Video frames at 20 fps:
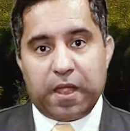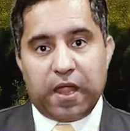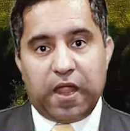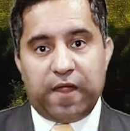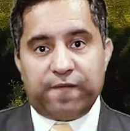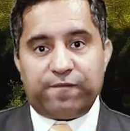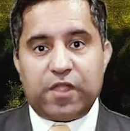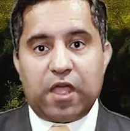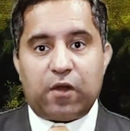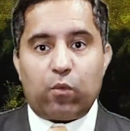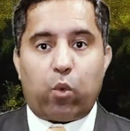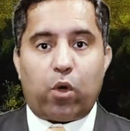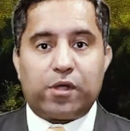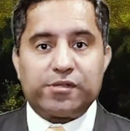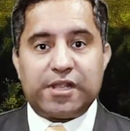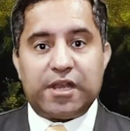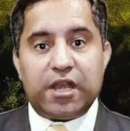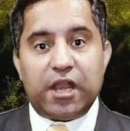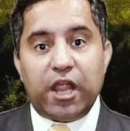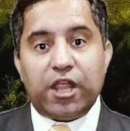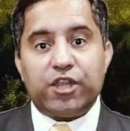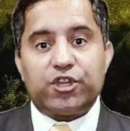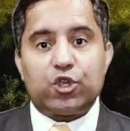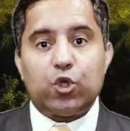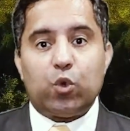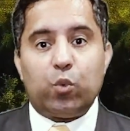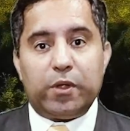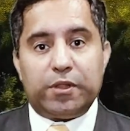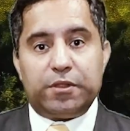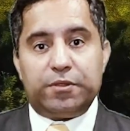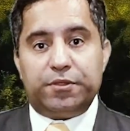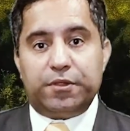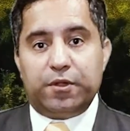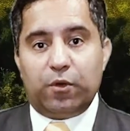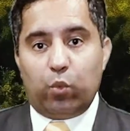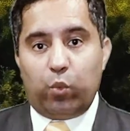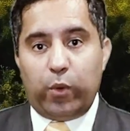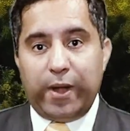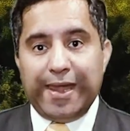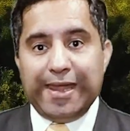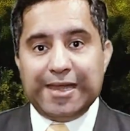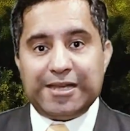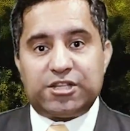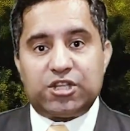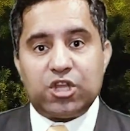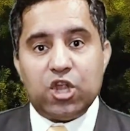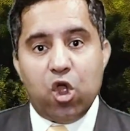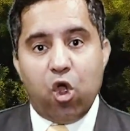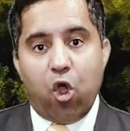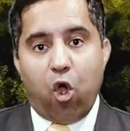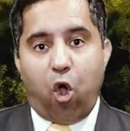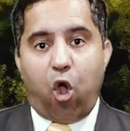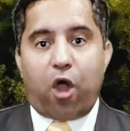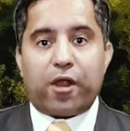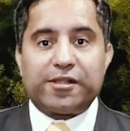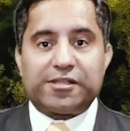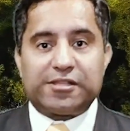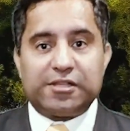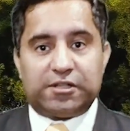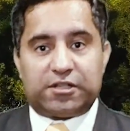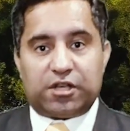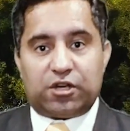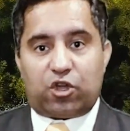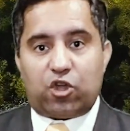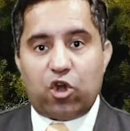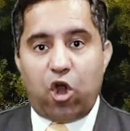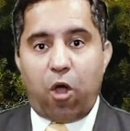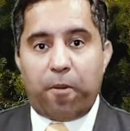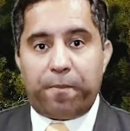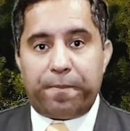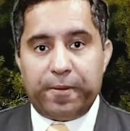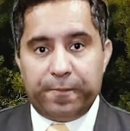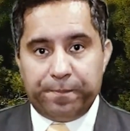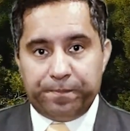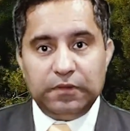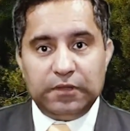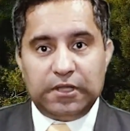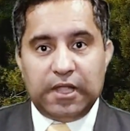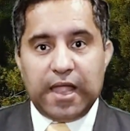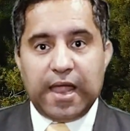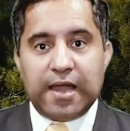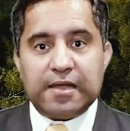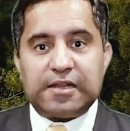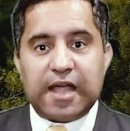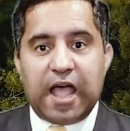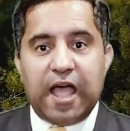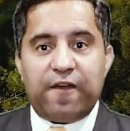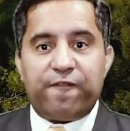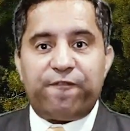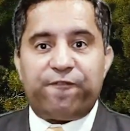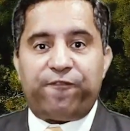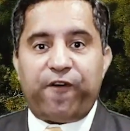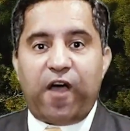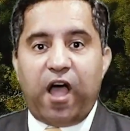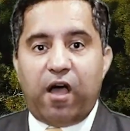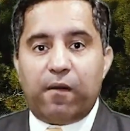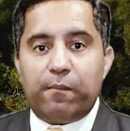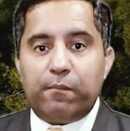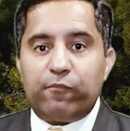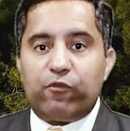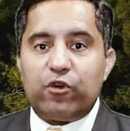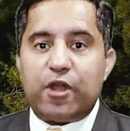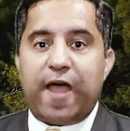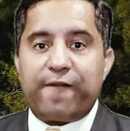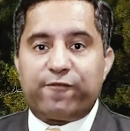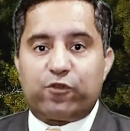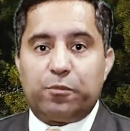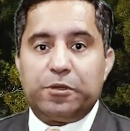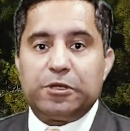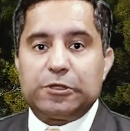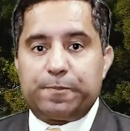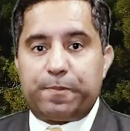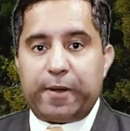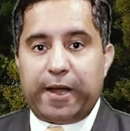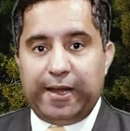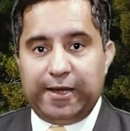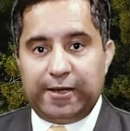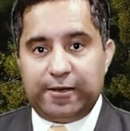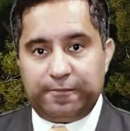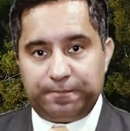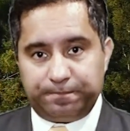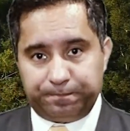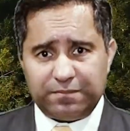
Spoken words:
If there was an issue with weeds or a certain crop, the entire farm would have to be sprayed.